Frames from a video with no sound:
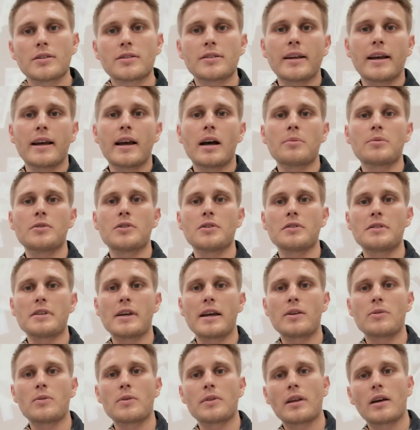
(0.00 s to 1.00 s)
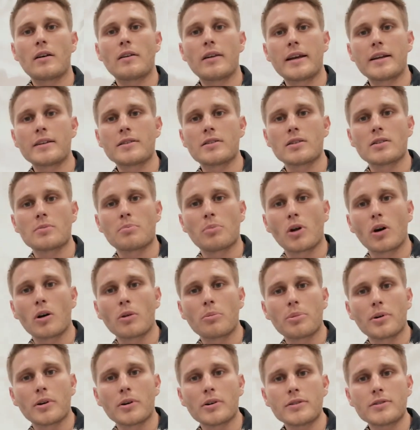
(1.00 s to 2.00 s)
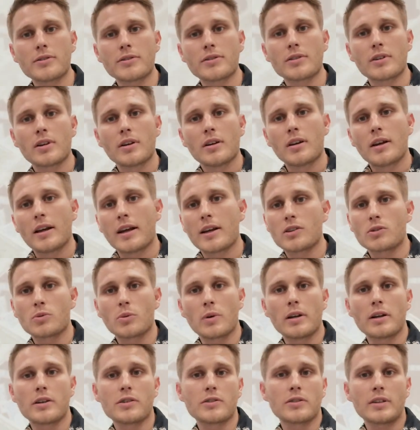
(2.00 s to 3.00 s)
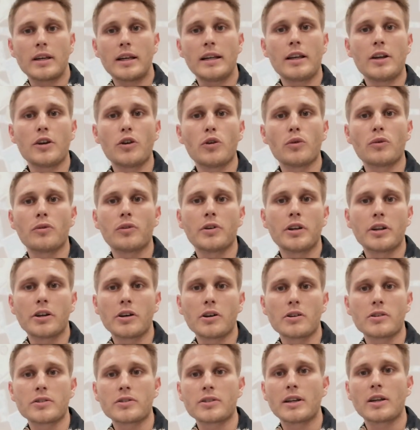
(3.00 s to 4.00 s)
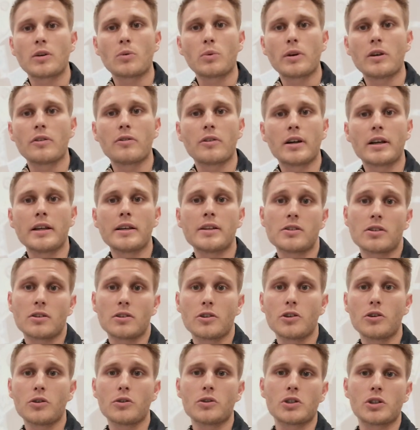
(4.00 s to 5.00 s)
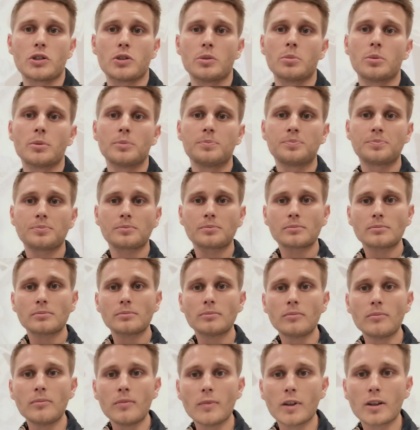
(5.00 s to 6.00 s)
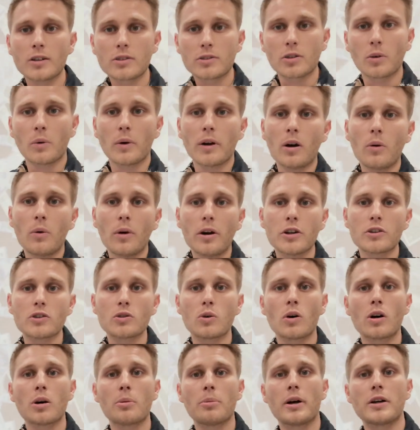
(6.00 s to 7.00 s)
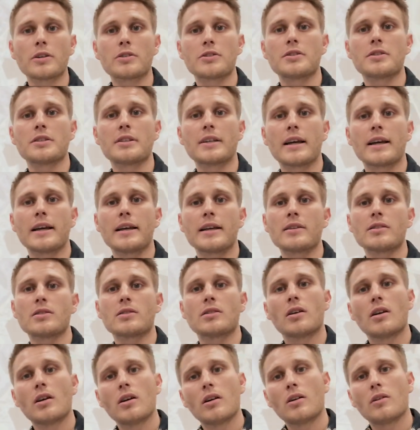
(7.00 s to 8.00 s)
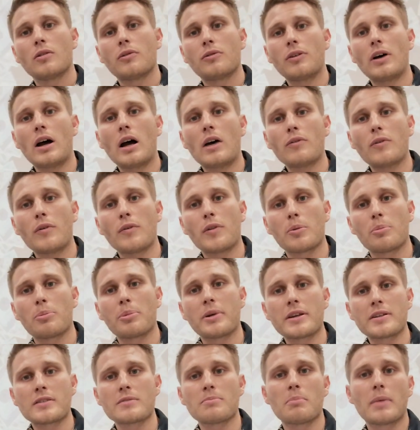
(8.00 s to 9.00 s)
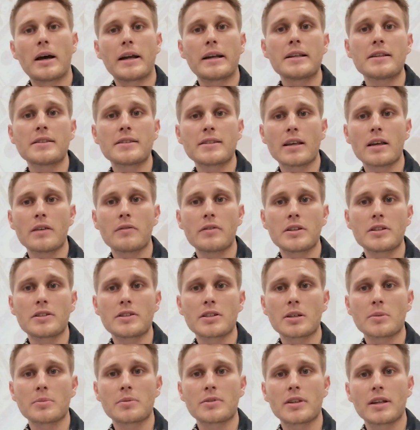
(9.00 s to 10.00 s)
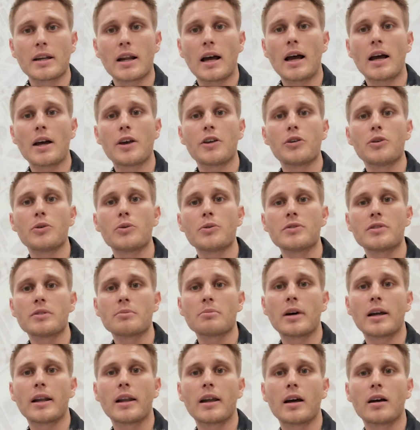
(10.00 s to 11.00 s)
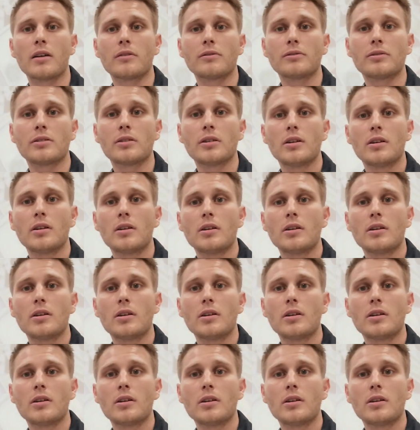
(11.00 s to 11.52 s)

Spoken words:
Stay up to date with our latest blog posts, as well as any new videos that we release on YouTube. So what I want to talk about today is 5 of the best money saving tips that I use in my life.